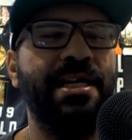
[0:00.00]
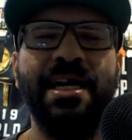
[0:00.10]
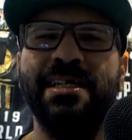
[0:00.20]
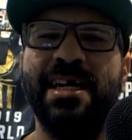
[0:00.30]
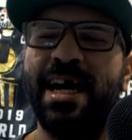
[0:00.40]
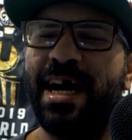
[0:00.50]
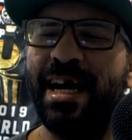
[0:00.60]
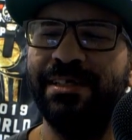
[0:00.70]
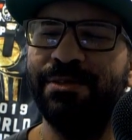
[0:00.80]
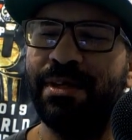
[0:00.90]

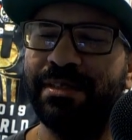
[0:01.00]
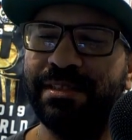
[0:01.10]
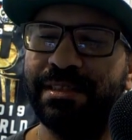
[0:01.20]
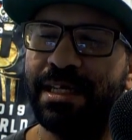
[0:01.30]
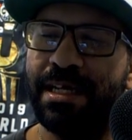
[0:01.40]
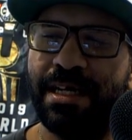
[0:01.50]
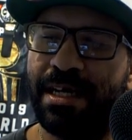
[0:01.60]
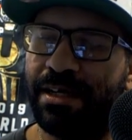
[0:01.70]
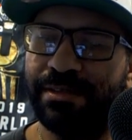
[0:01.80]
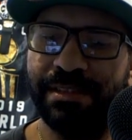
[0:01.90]
I don't know how this
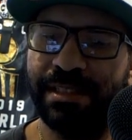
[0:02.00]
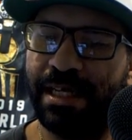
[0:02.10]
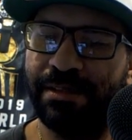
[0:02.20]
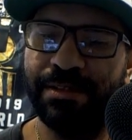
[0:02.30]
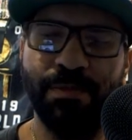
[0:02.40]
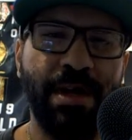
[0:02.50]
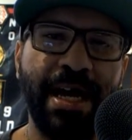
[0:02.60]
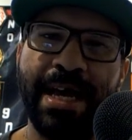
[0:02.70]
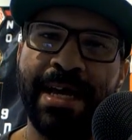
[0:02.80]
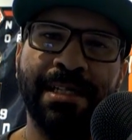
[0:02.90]

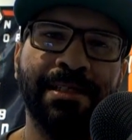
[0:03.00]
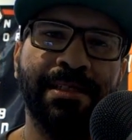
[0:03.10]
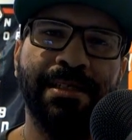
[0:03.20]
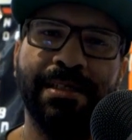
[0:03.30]
YN